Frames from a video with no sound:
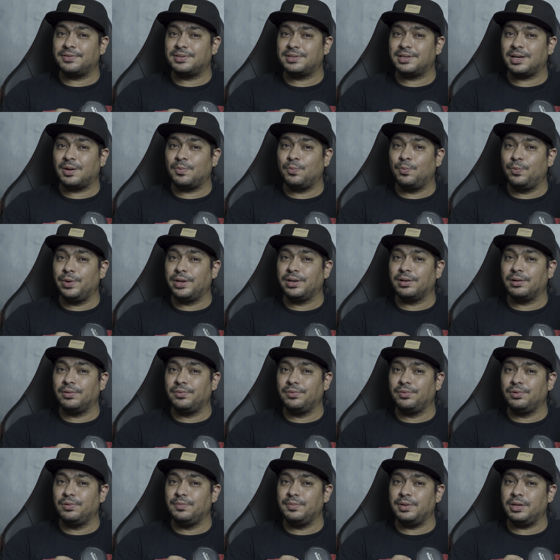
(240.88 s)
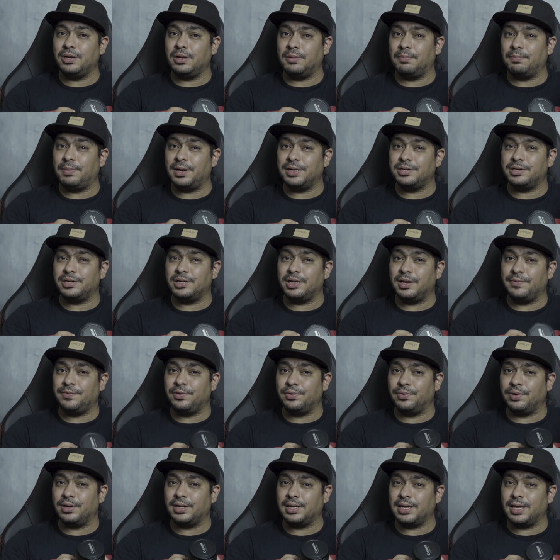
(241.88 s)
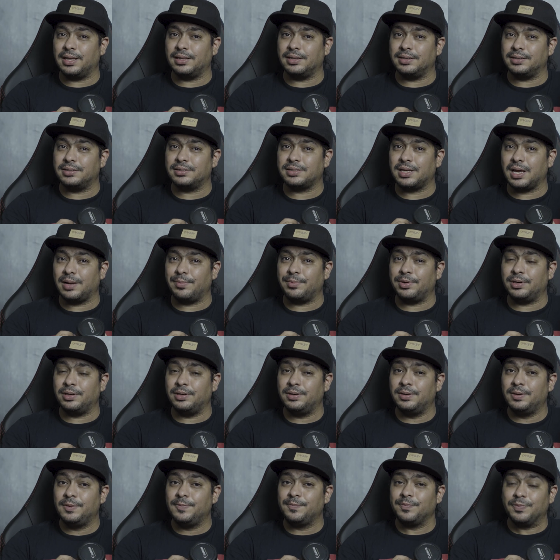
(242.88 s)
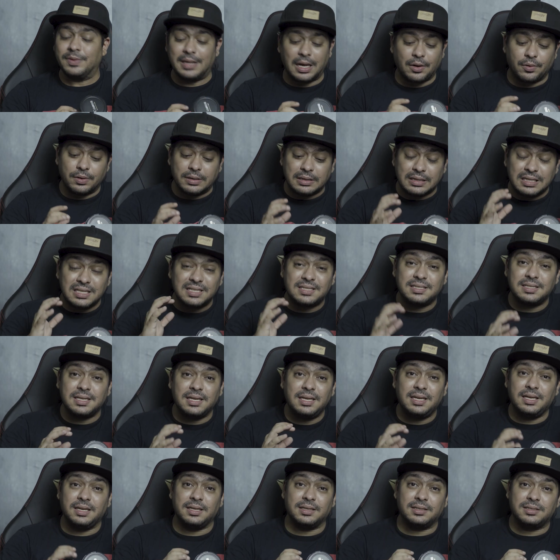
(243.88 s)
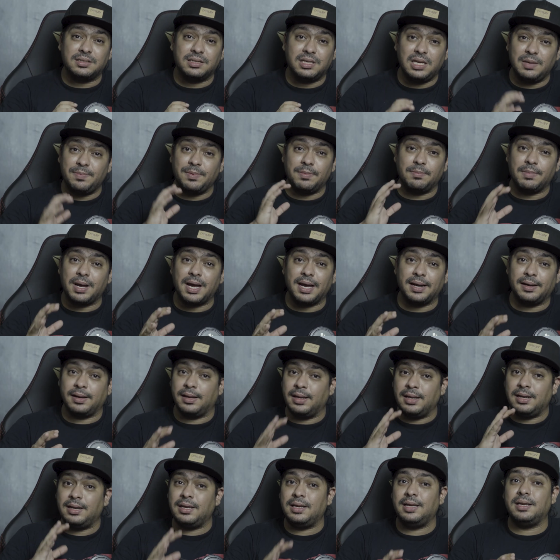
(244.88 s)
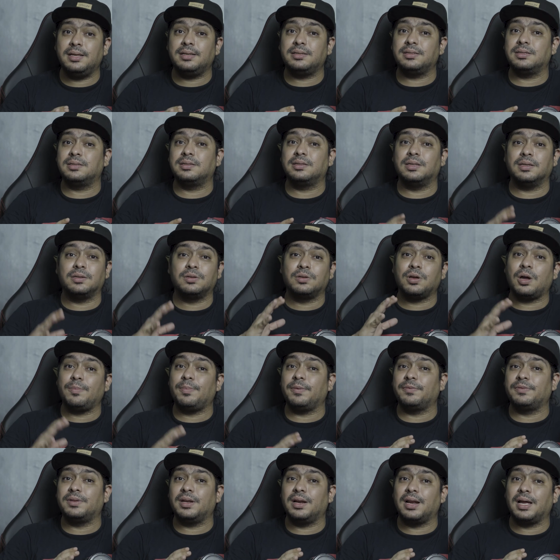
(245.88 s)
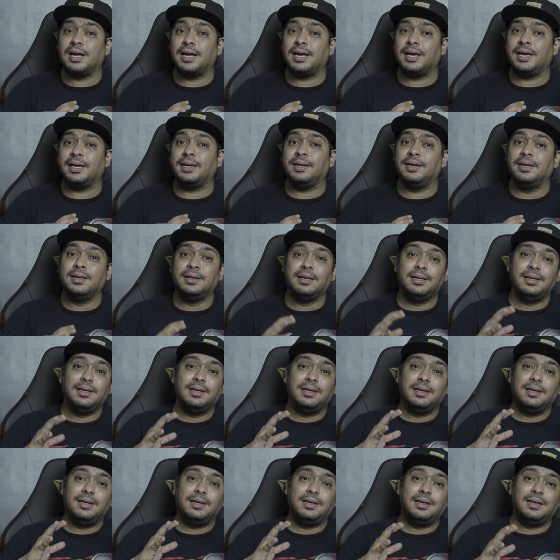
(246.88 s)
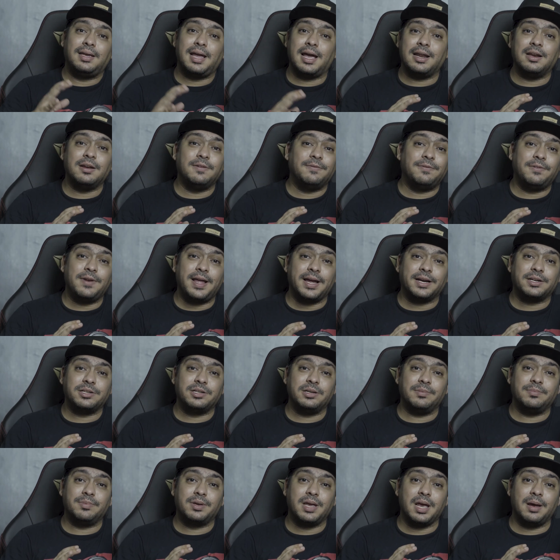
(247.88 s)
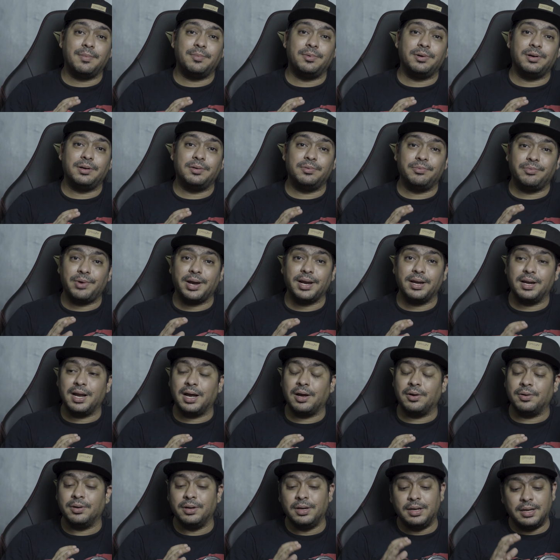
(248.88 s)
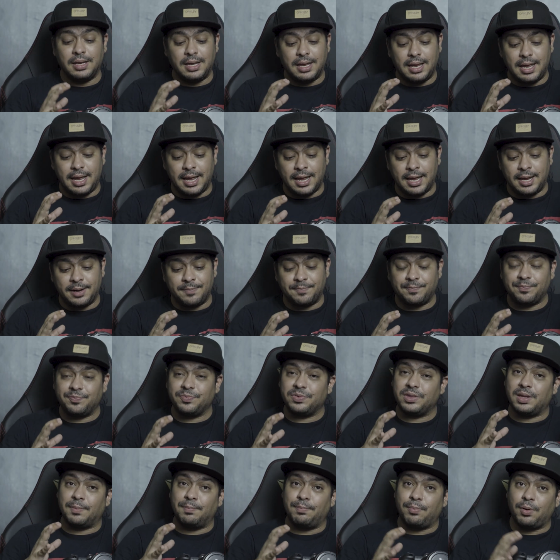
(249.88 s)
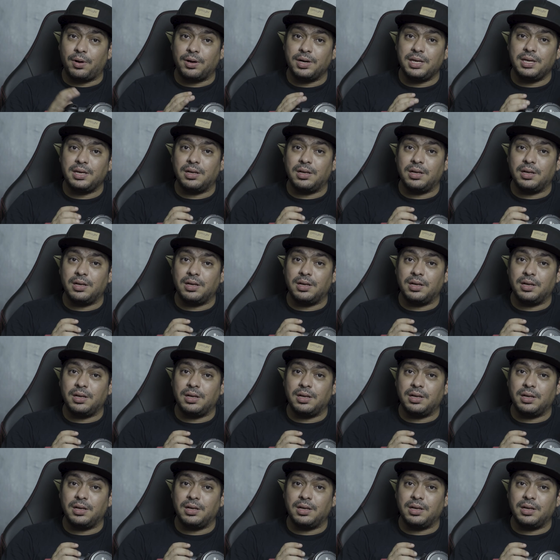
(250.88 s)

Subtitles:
some wiggle room in your budget if you want to get this camera. Now, this is, keep in mind, it is the top of the line Canon flagship camera right now. And the body